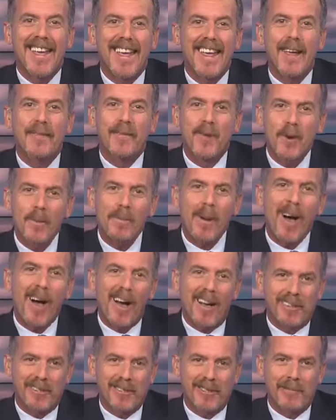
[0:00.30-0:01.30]
If your
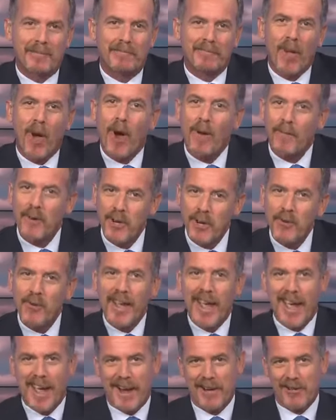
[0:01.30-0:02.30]
boss offered you
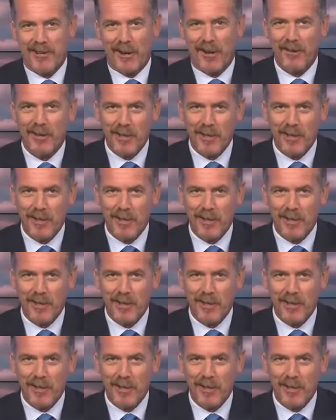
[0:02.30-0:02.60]
cash on